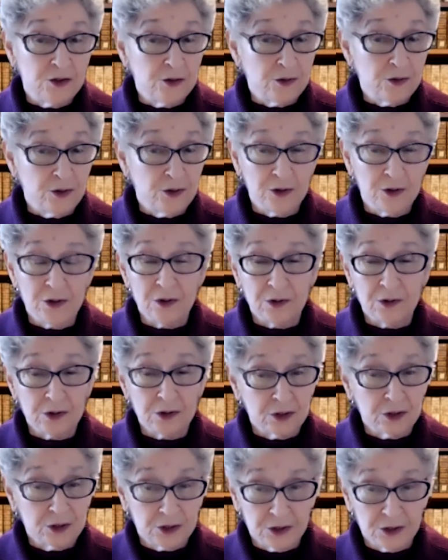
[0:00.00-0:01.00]
good, or
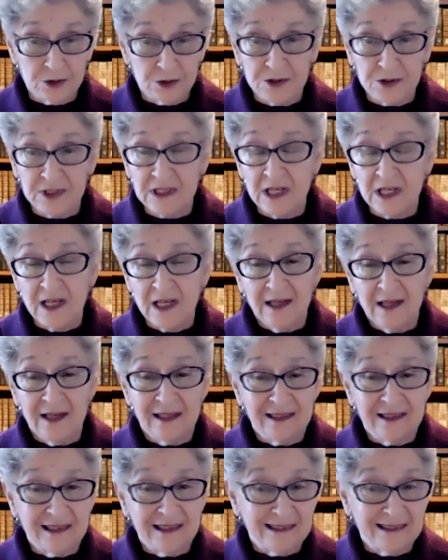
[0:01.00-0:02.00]
to choose
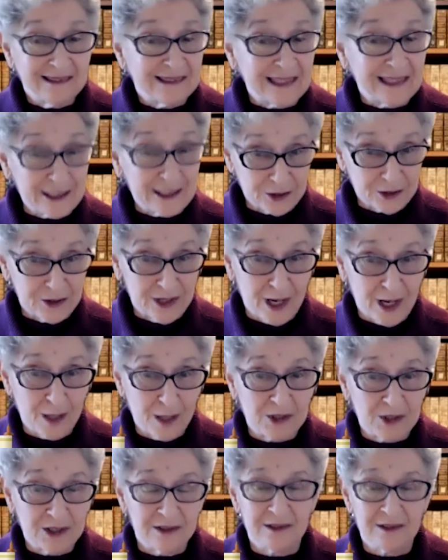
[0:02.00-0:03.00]
less good
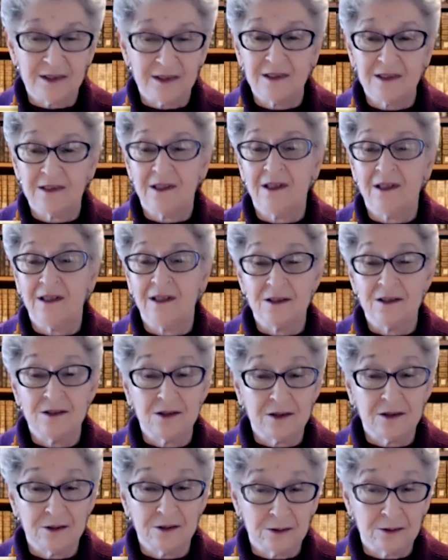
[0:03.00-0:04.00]
options,
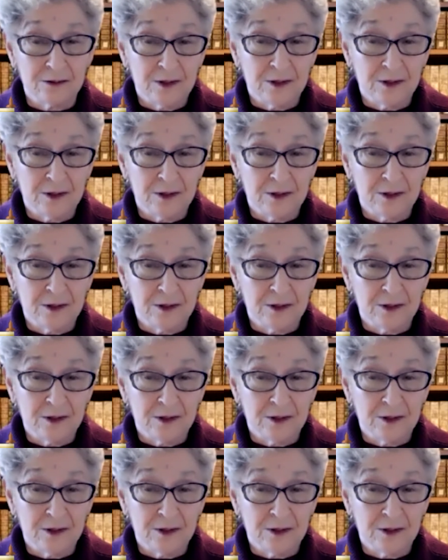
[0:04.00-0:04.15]
to